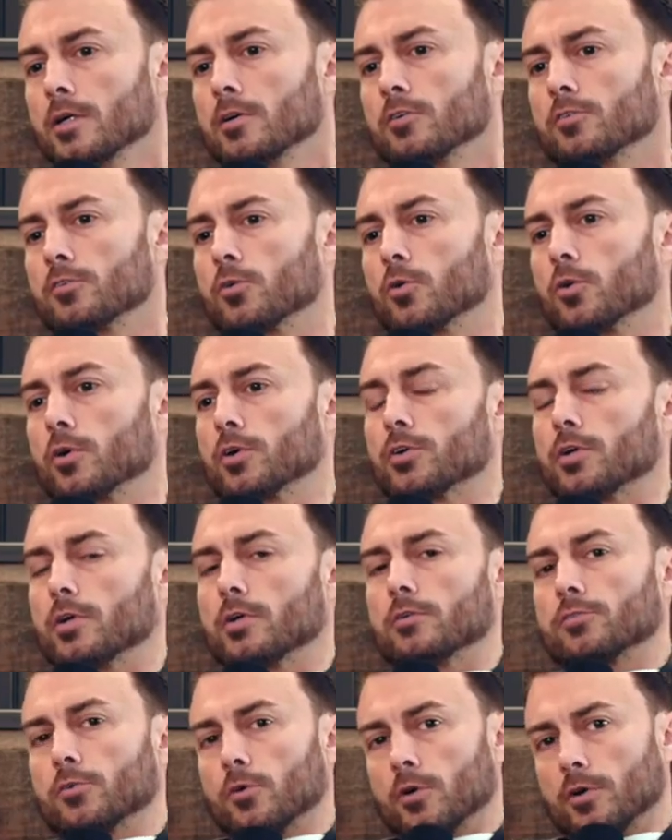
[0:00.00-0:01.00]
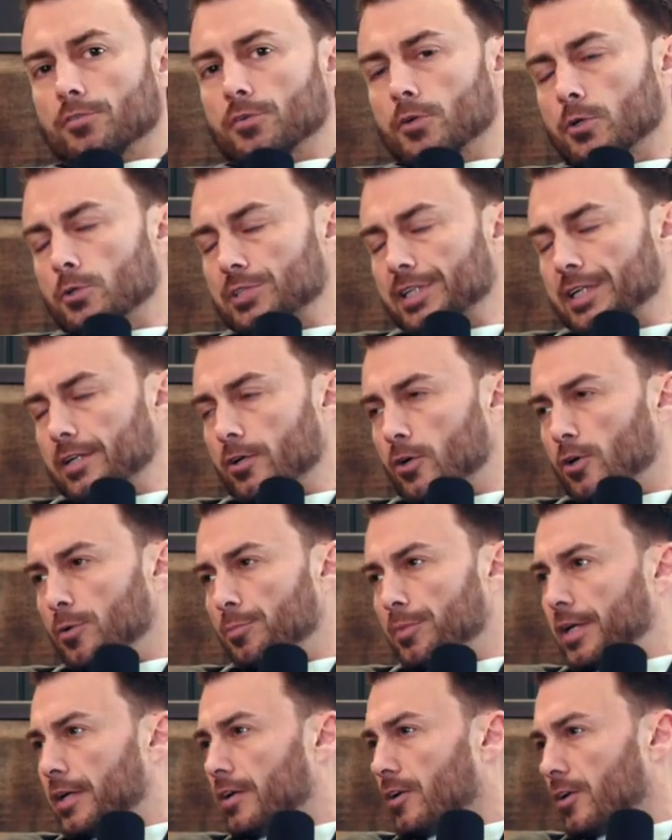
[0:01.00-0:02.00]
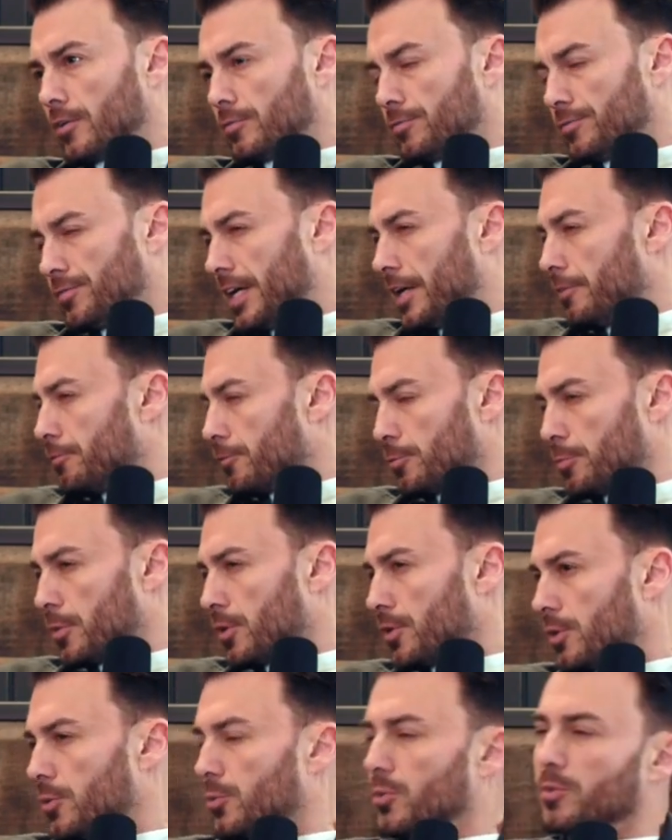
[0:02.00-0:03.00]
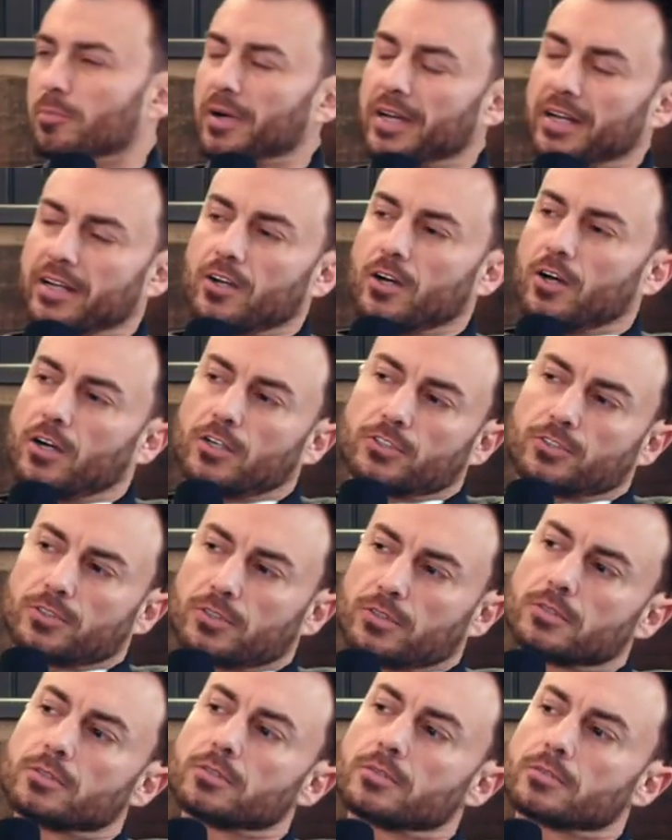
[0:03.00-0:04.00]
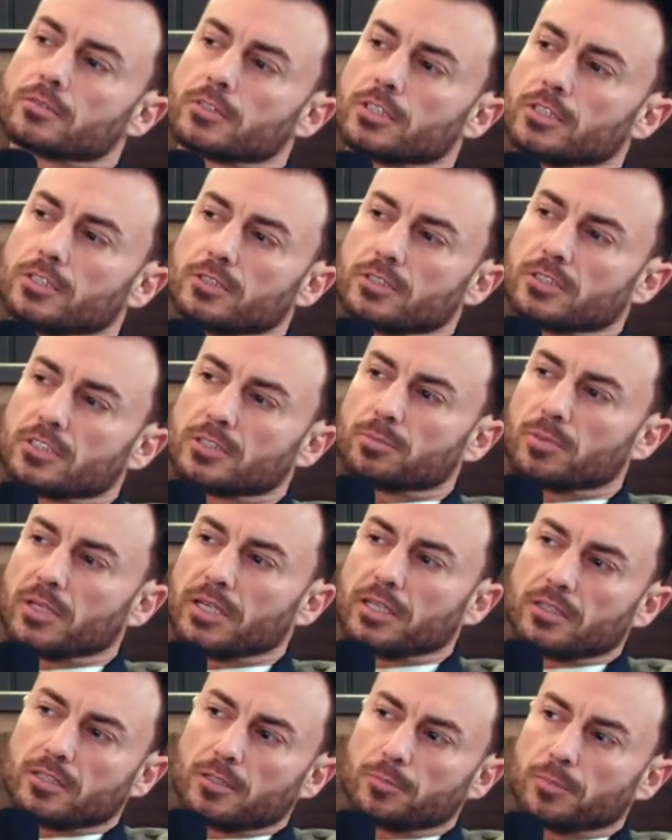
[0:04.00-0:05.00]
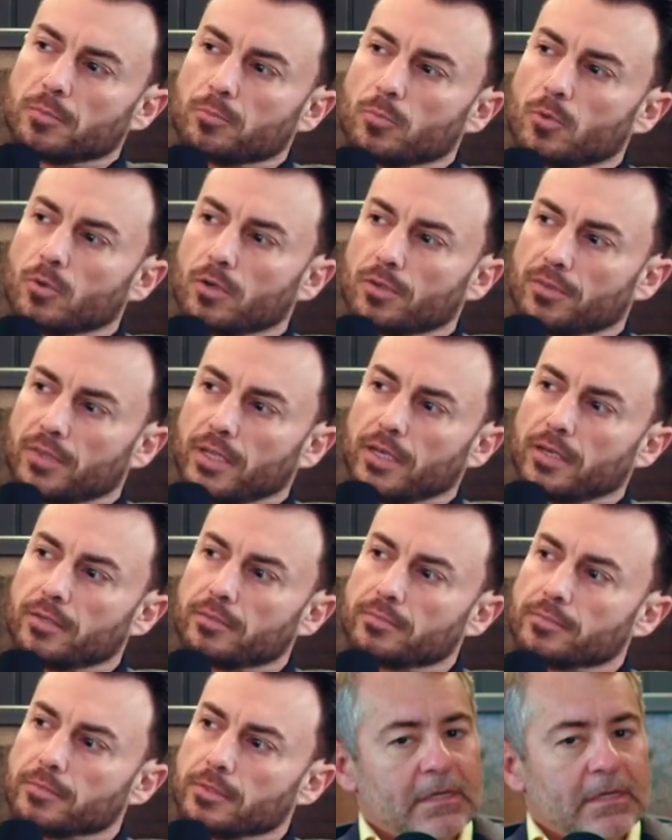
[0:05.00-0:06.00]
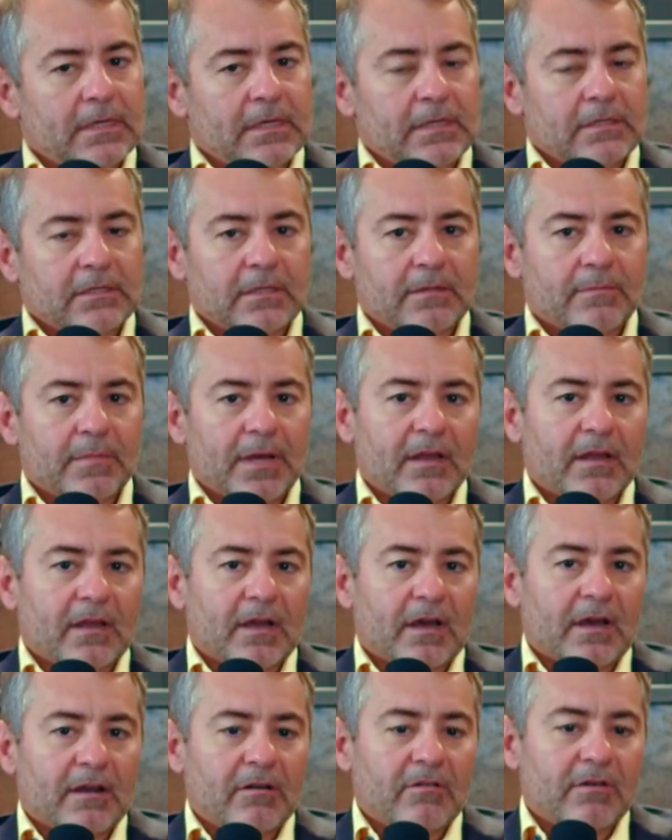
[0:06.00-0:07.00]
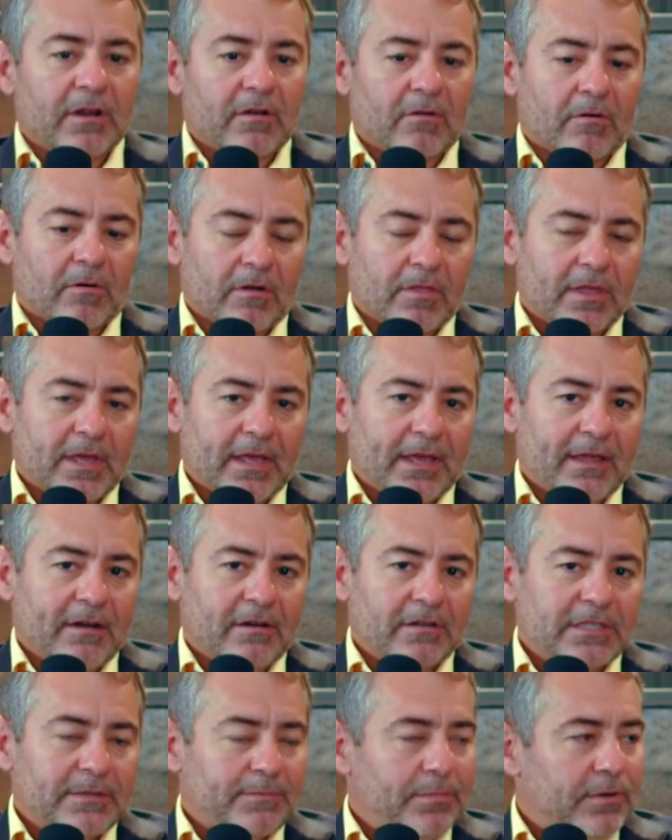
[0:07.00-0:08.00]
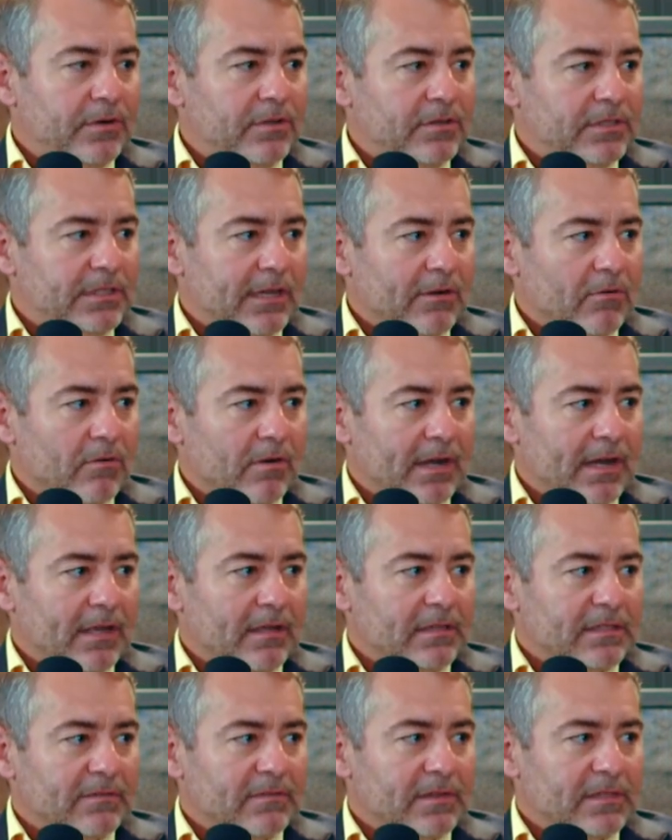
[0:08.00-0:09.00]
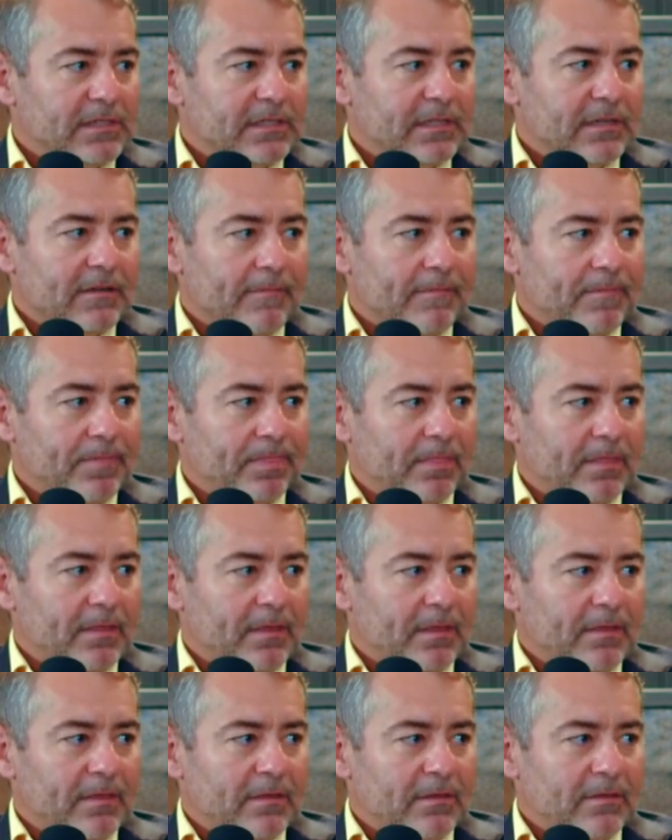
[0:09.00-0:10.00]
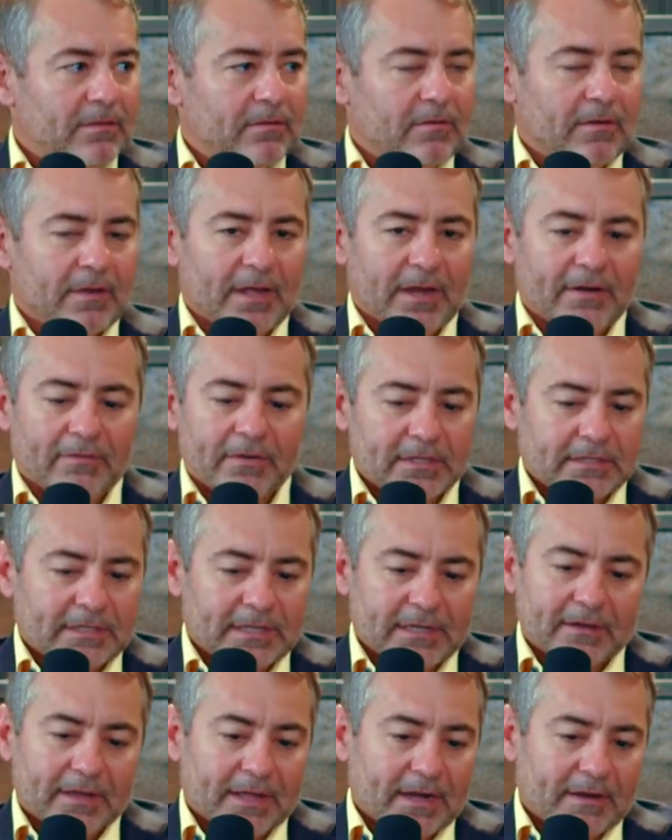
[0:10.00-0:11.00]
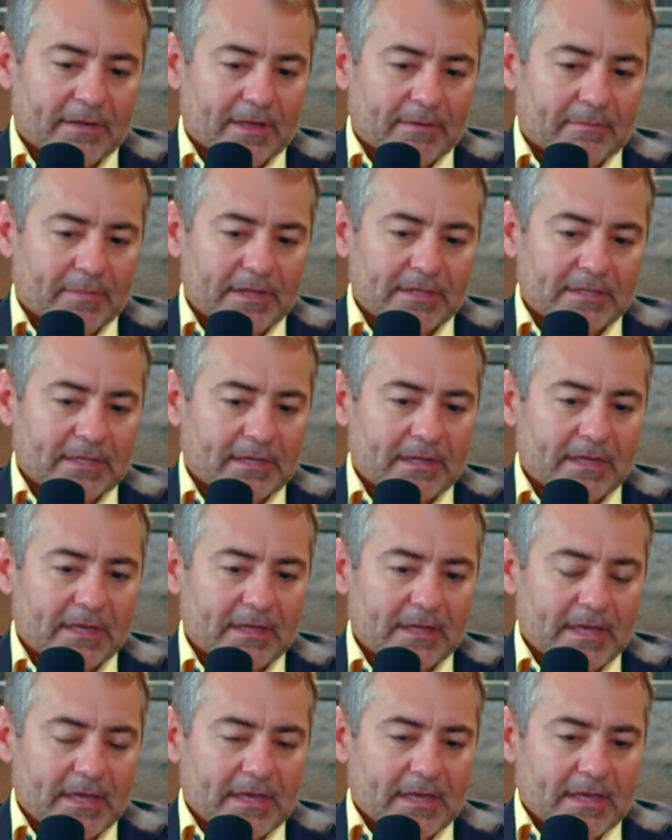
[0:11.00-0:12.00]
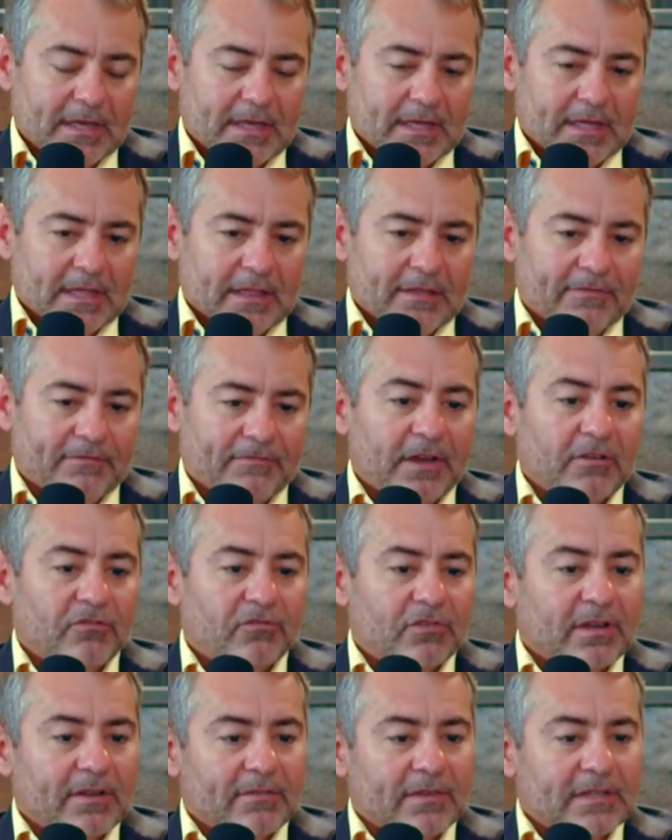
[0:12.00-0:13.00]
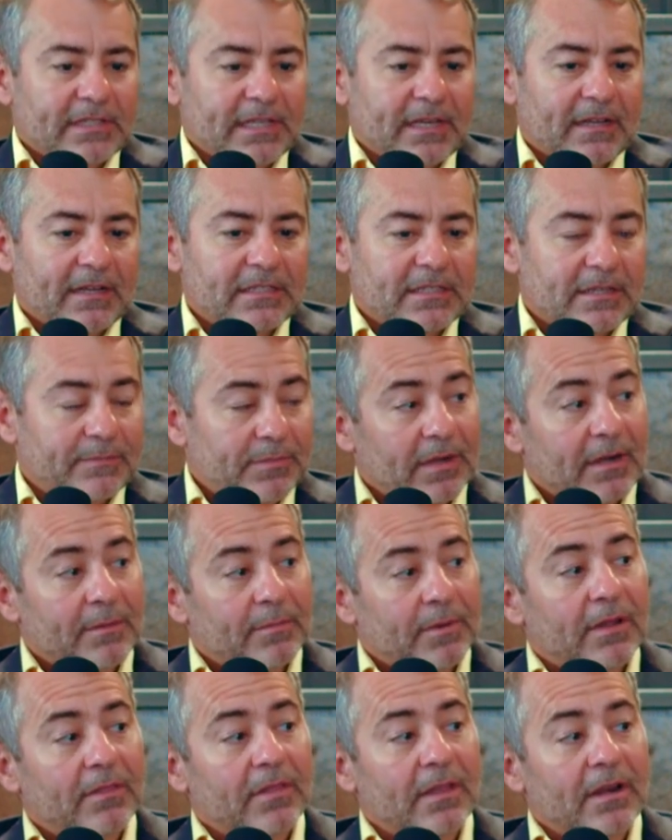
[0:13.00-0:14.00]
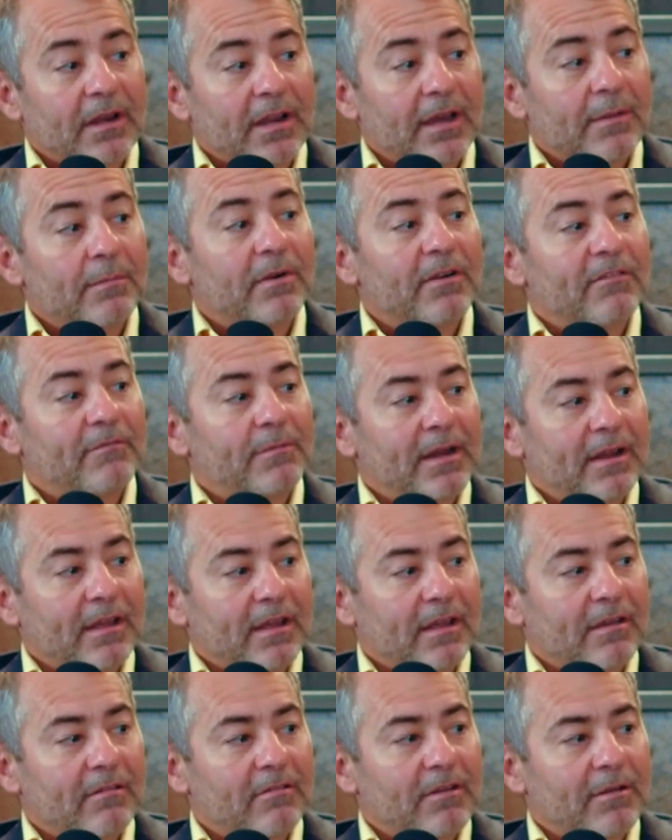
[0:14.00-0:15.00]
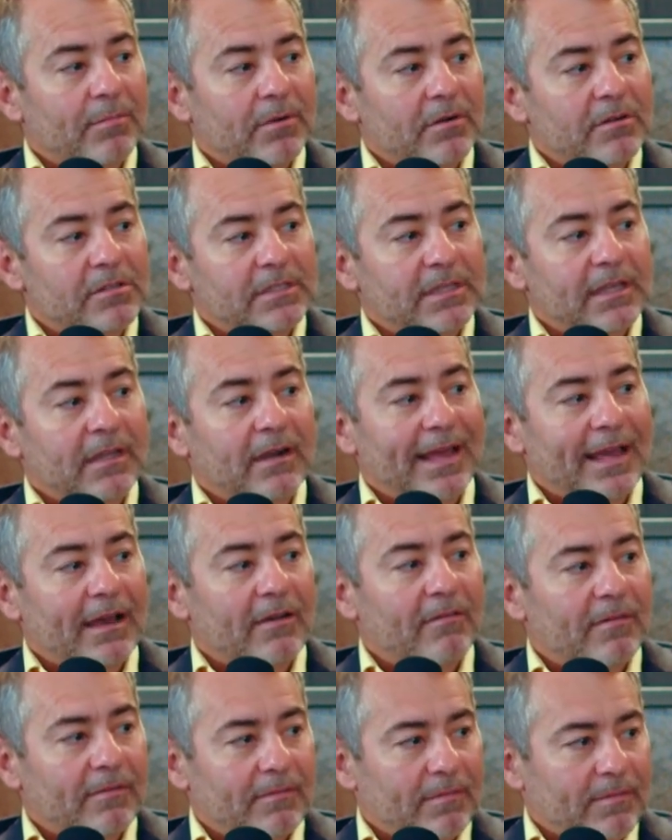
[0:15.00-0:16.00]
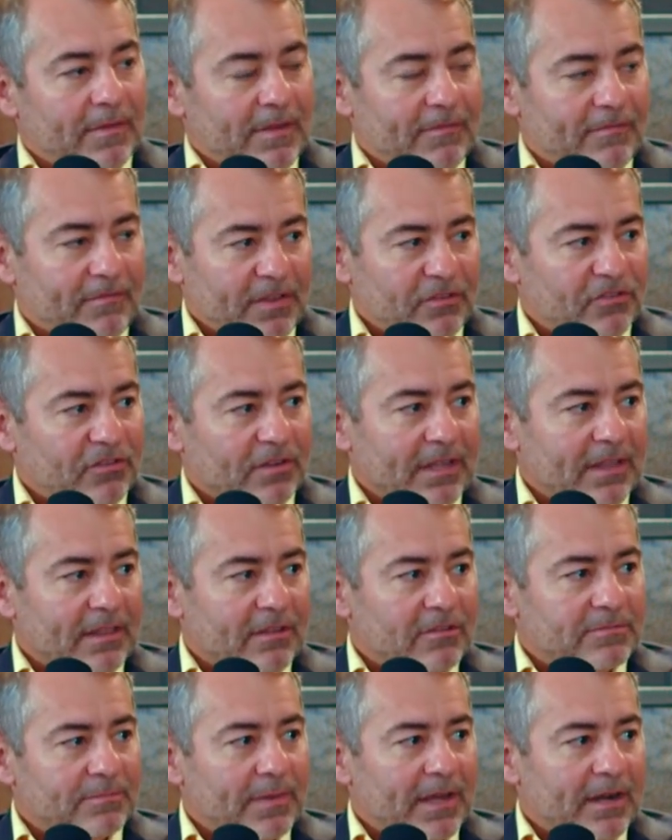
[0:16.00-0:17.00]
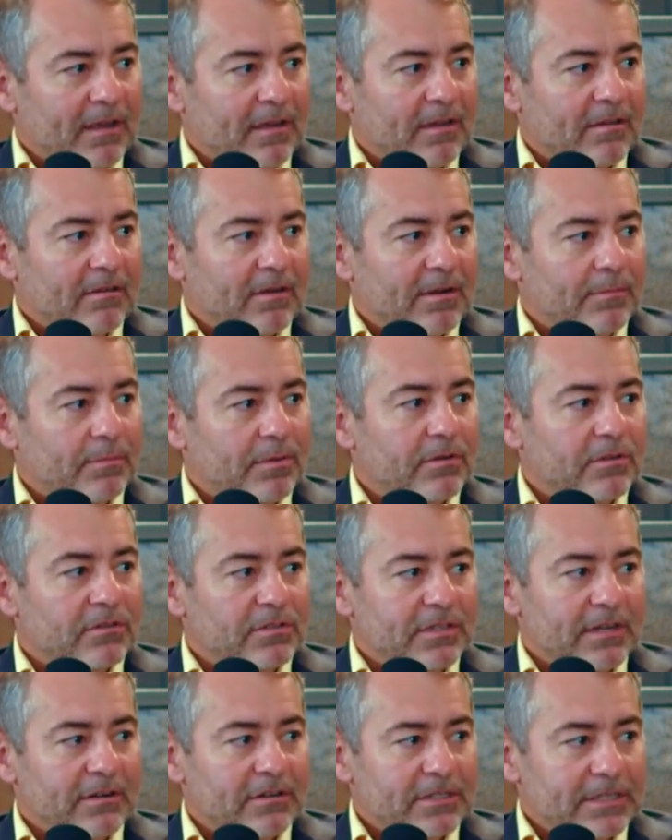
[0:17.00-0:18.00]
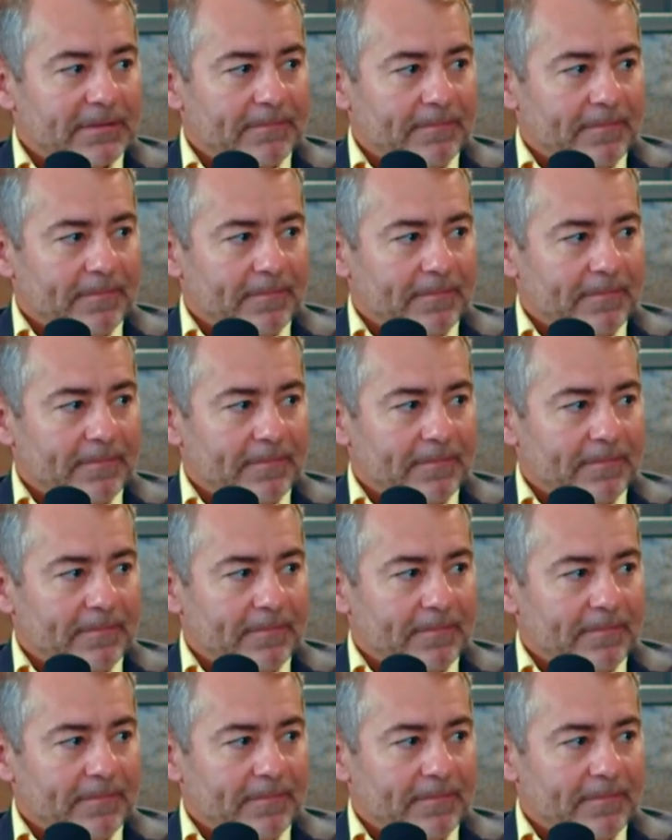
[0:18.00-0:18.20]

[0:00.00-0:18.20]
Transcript: For, for our viewers at home that aren't that familiar with mitochondrial, could you explain a little yeah. bit more on that? So the mitochondria are the energy producing organelles of the cell. Okay. So every cell, and, and basically the function of a cell is dependent upon the number of mitochondria per cell and how efficiently those mitochondria produce energy.